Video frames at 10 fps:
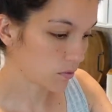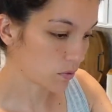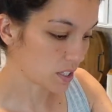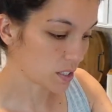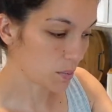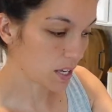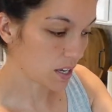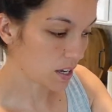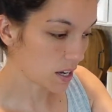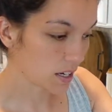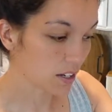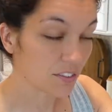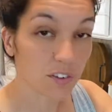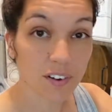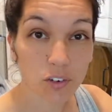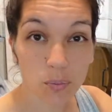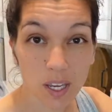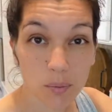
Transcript: recipe, and if you've ever made